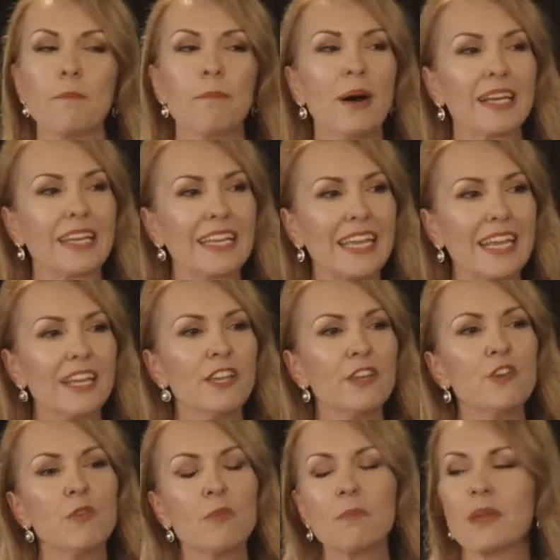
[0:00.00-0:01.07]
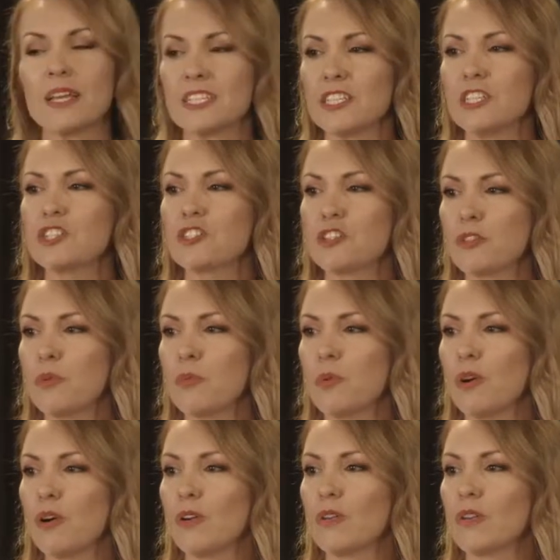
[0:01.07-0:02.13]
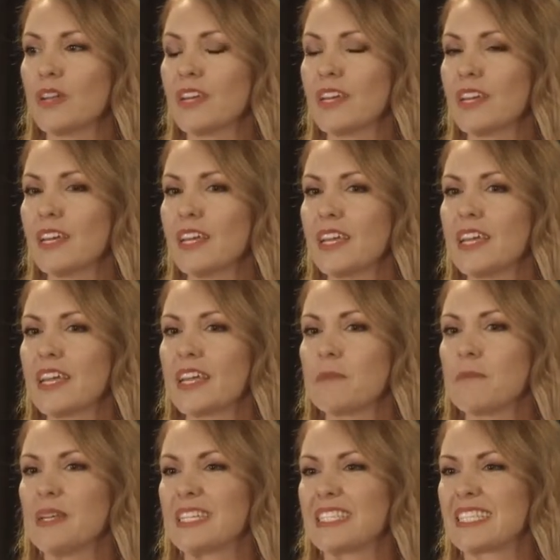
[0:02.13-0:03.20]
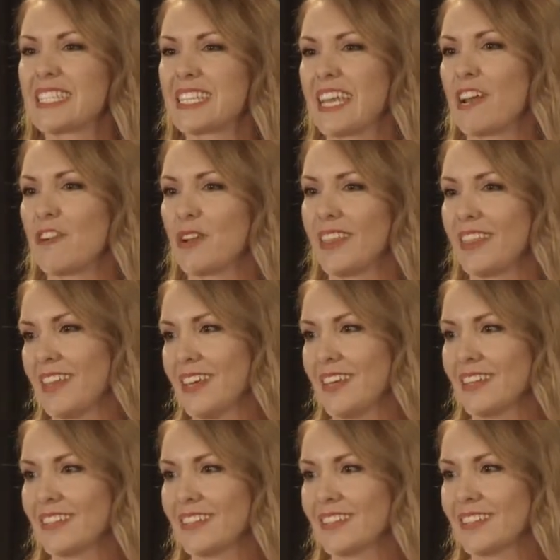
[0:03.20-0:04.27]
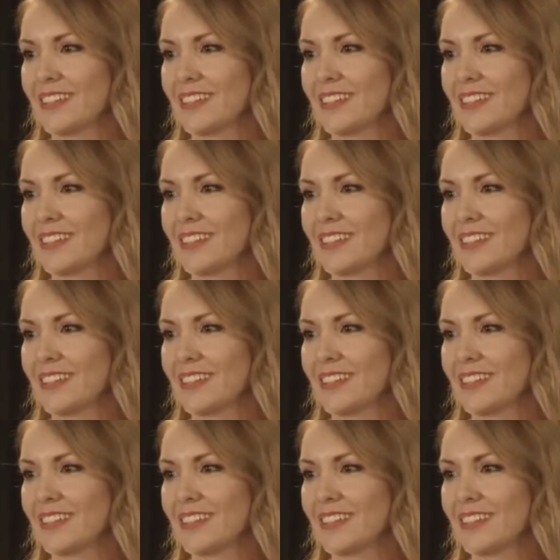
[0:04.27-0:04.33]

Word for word: But getting your message to the world can be a scary thing,